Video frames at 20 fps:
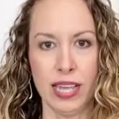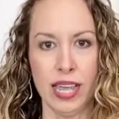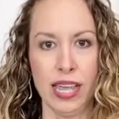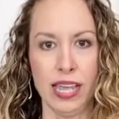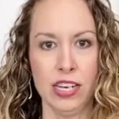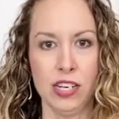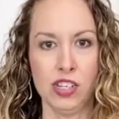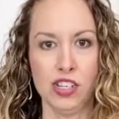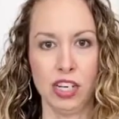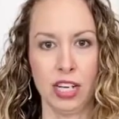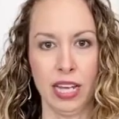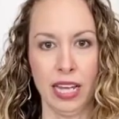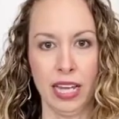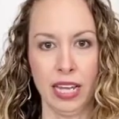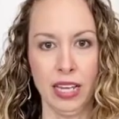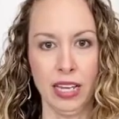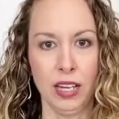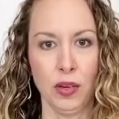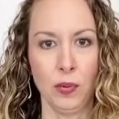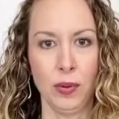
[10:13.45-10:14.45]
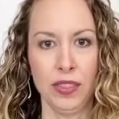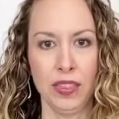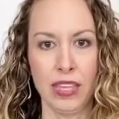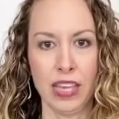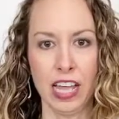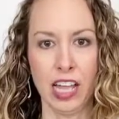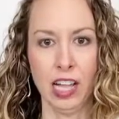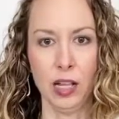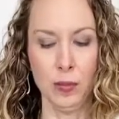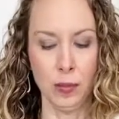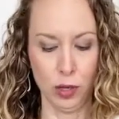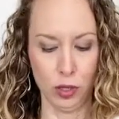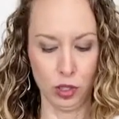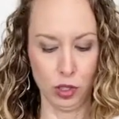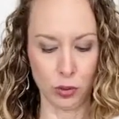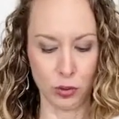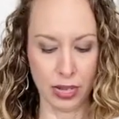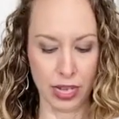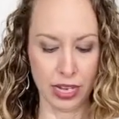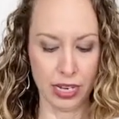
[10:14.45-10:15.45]
hinging with the elbow
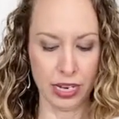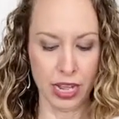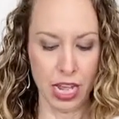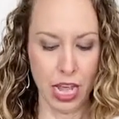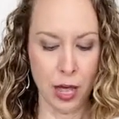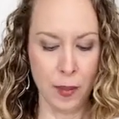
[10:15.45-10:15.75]
joint,